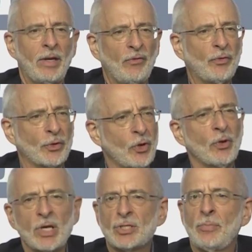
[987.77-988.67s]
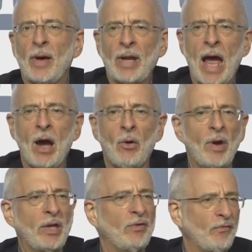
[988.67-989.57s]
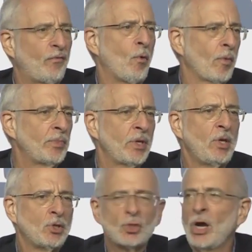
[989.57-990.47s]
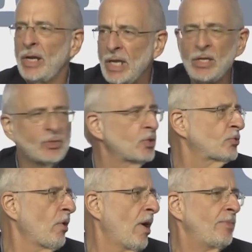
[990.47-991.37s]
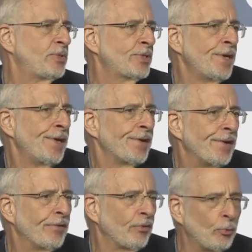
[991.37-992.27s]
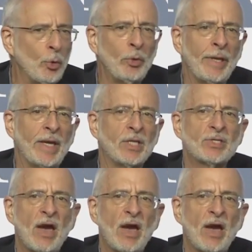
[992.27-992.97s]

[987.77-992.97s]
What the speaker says: if you're curious about how an informed Chinese describes the ruling and its